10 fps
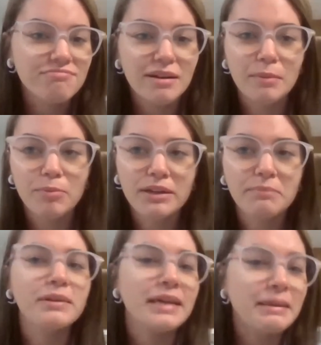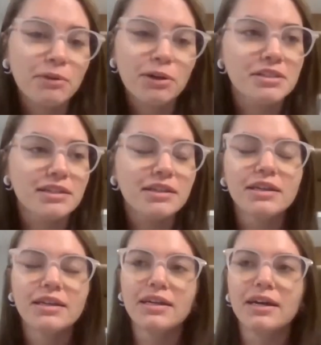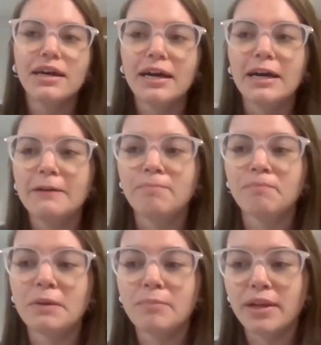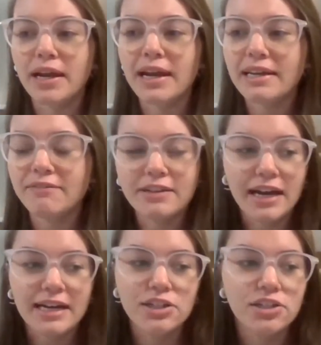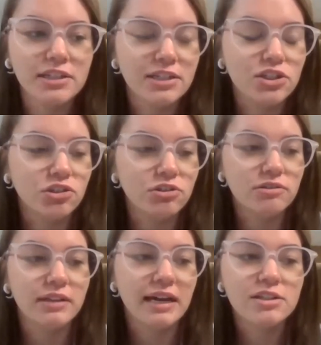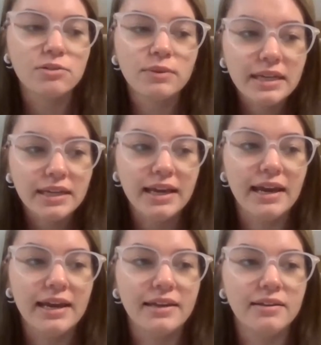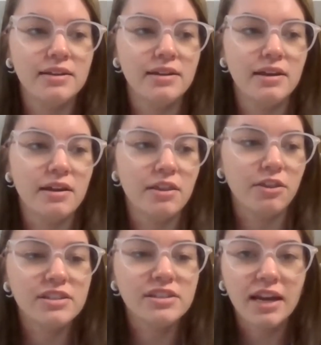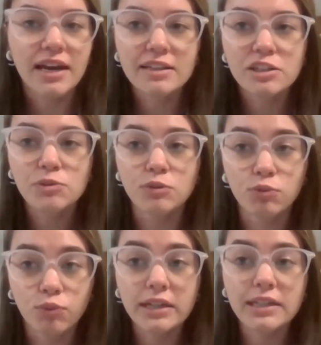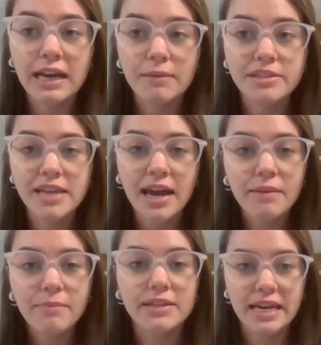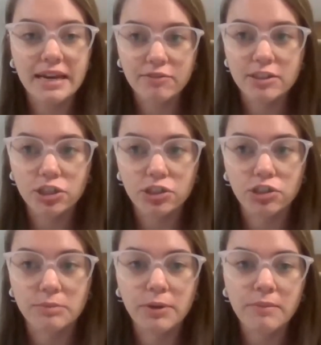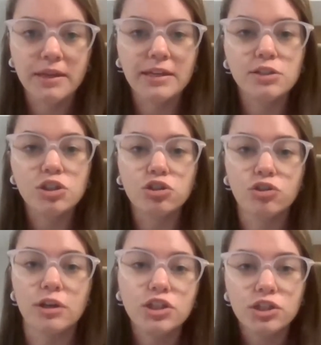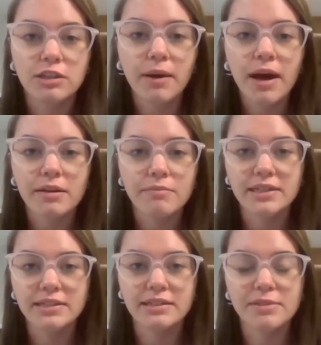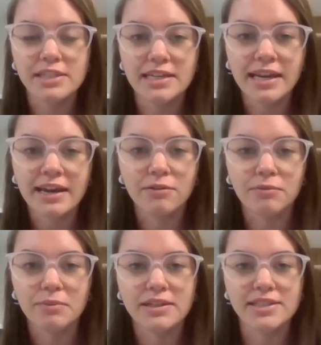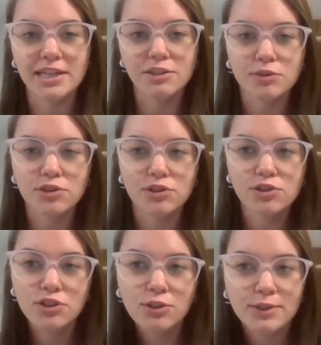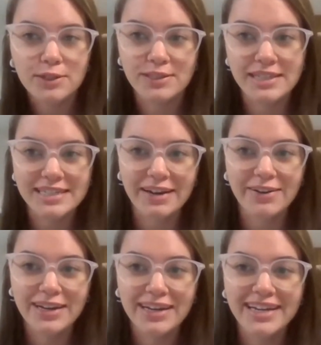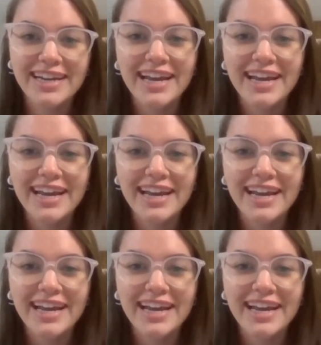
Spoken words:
I'm a pretty plain person. But I just did a shoot last week, and the stylist was really upset because every shirt she put me in scrunched at the bottom because I'm sitting down, because that's what shirts do when you sit down.